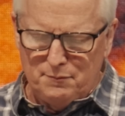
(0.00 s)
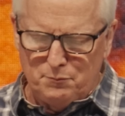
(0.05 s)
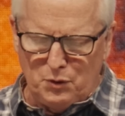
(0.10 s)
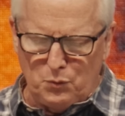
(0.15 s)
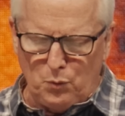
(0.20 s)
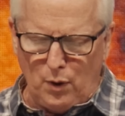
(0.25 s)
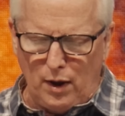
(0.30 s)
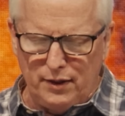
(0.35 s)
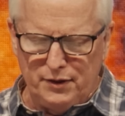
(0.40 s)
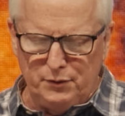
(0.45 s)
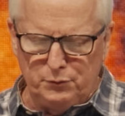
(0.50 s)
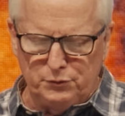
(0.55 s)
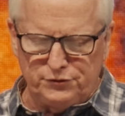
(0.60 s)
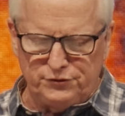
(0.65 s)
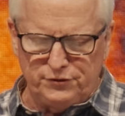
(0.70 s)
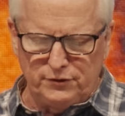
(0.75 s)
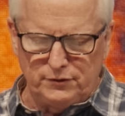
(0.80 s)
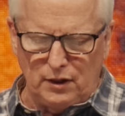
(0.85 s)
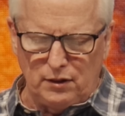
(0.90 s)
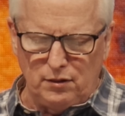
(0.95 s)
But while he was
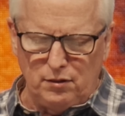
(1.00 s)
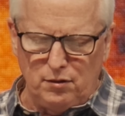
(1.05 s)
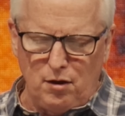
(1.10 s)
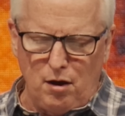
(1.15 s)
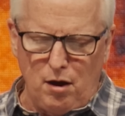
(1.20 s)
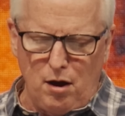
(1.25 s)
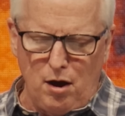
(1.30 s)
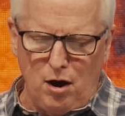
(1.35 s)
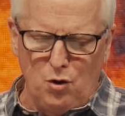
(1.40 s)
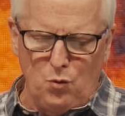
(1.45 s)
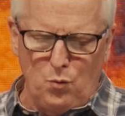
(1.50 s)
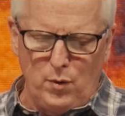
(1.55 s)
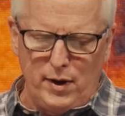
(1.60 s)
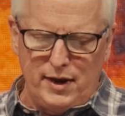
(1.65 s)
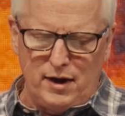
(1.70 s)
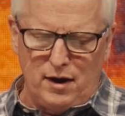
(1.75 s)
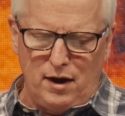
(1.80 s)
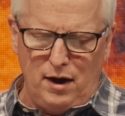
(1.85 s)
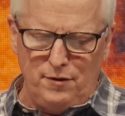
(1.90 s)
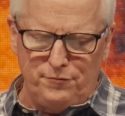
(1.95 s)
still a long
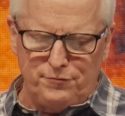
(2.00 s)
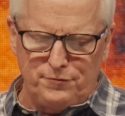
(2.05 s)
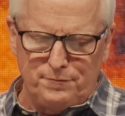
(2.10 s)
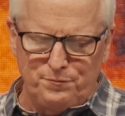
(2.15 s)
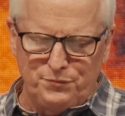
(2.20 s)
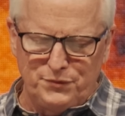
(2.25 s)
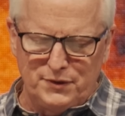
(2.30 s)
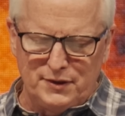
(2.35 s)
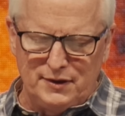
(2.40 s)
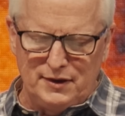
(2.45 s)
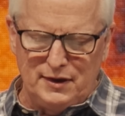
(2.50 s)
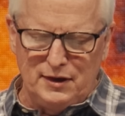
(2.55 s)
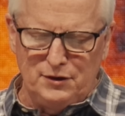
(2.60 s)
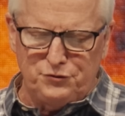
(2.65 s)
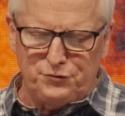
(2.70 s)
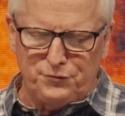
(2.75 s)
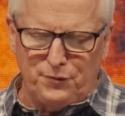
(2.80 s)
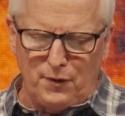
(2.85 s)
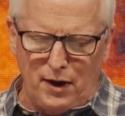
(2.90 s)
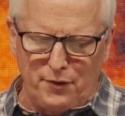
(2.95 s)
way off,
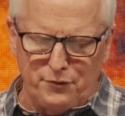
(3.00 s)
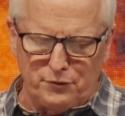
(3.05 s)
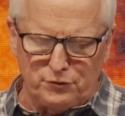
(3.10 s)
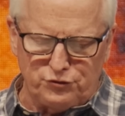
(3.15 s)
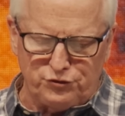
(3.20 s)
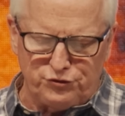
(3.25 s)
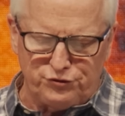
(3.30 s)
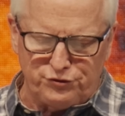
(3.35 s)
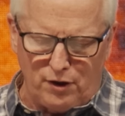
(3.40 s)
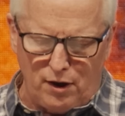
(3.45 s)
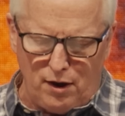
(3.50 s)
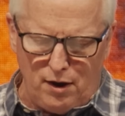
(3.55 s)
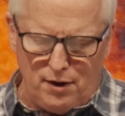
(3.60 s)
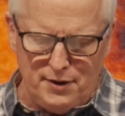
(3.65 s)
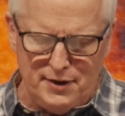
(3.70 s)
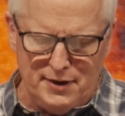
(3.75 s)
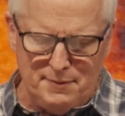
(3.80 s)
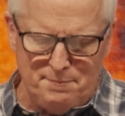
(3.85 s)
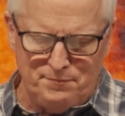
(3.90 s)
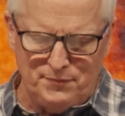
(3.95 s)
his father saw
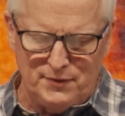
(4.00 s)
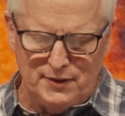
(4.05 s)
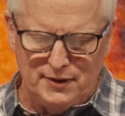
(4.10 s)
him